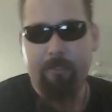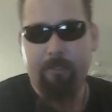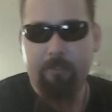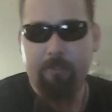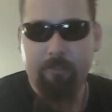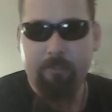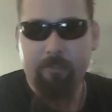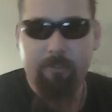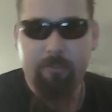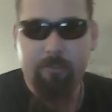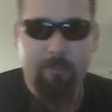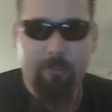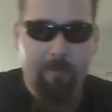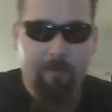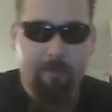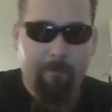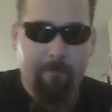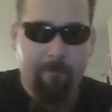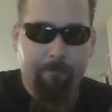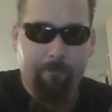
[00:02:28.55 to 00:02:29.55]
or just
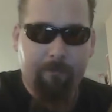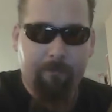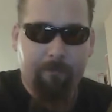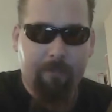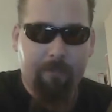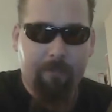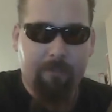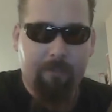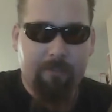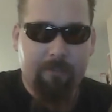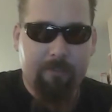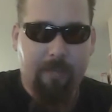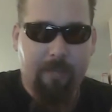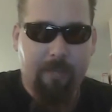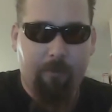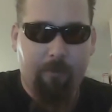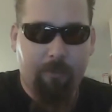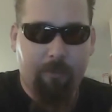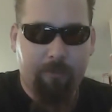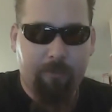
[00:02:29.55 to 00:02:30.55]

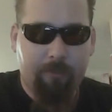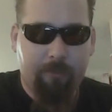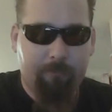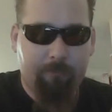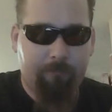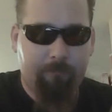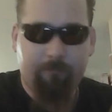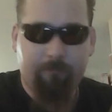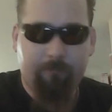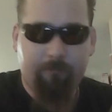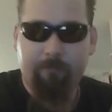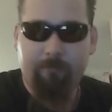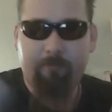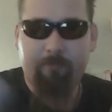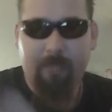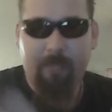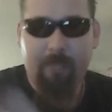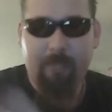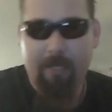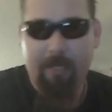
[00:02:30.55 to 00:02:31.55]
sour
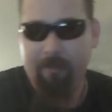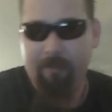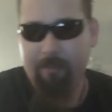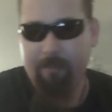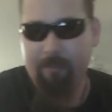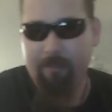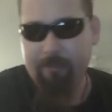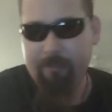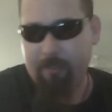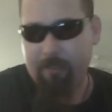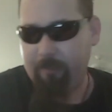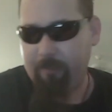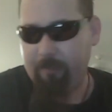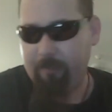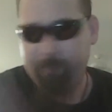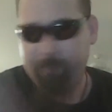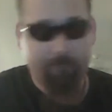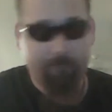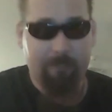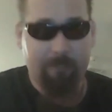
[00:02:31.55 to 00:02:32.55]
candies.
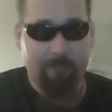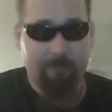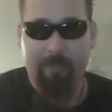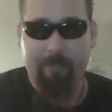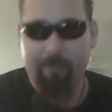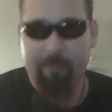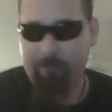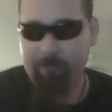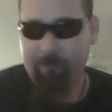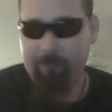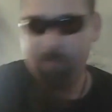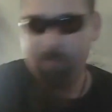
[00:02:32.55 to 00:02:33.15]
I'm not going to